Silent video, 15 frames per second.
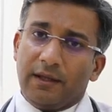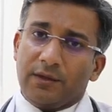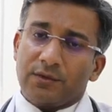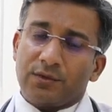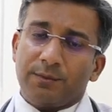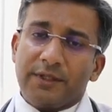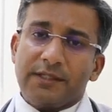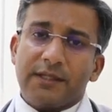
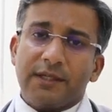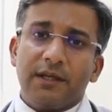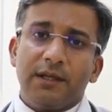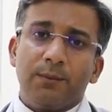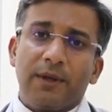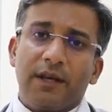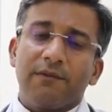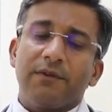So
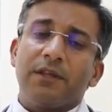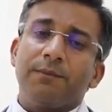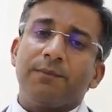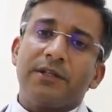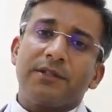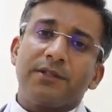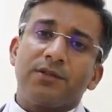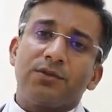basically, whenever the
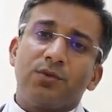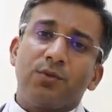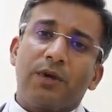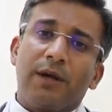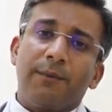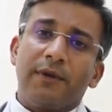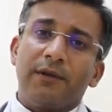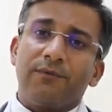patients do
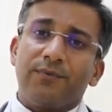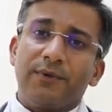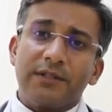come in,